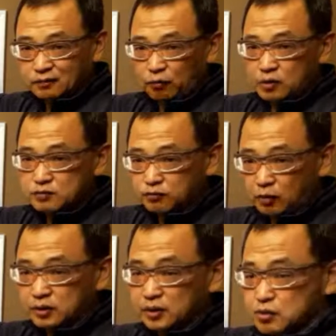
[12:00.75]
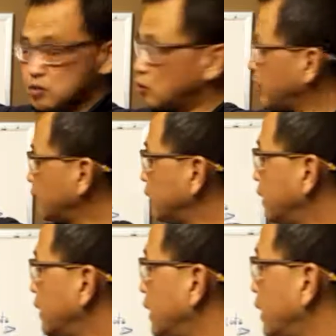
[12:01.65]
and forth for showing.
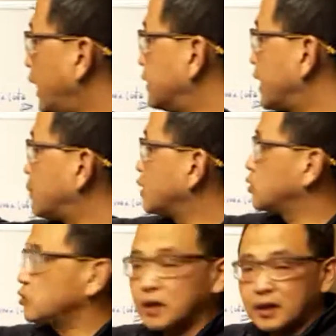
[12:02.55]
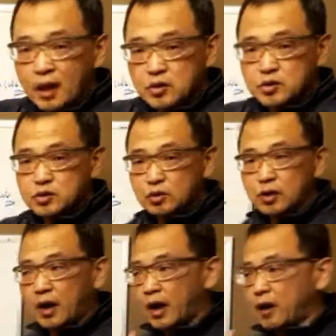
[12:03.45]
And number 2, it
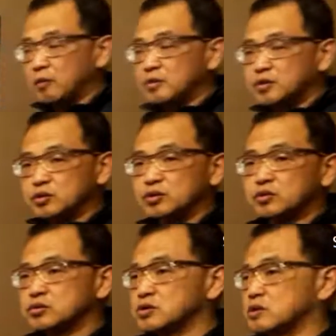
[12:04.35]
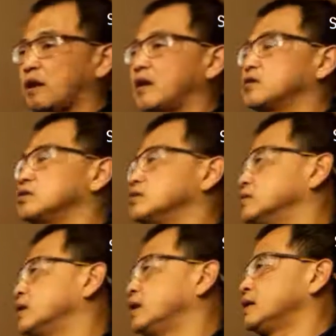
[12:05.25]
also help you to start
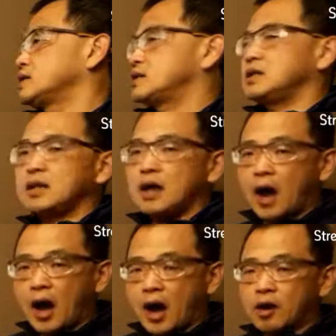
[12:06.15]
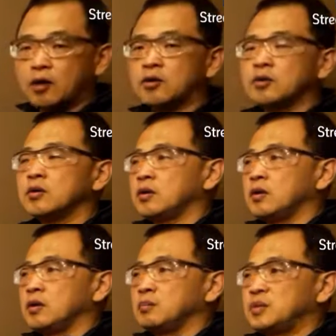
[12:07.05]
to see how
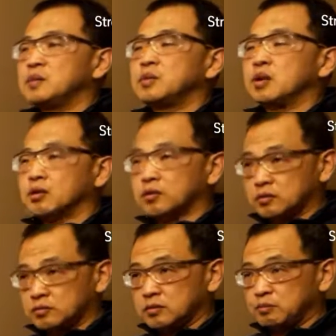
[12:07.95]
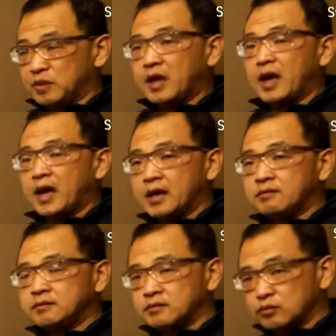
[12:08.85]
people
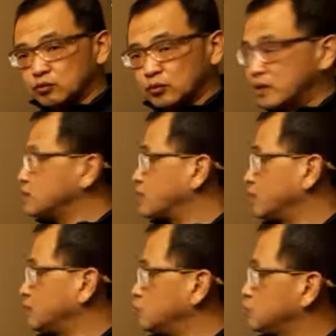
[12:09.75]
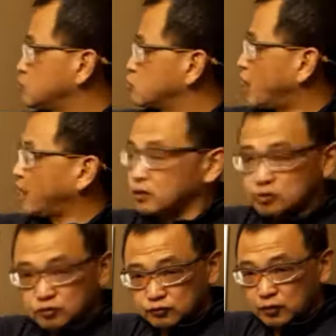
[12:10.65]
behave when they
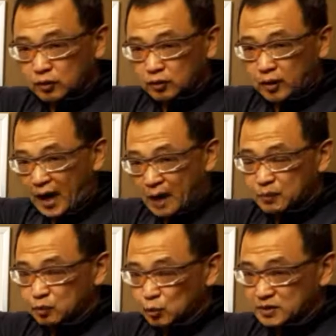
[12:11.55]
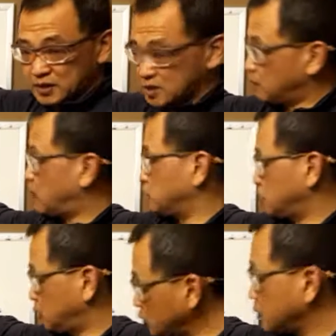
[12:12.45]
trying to follow up what they're supposed
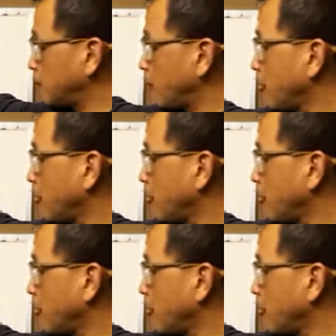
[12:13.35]
to do.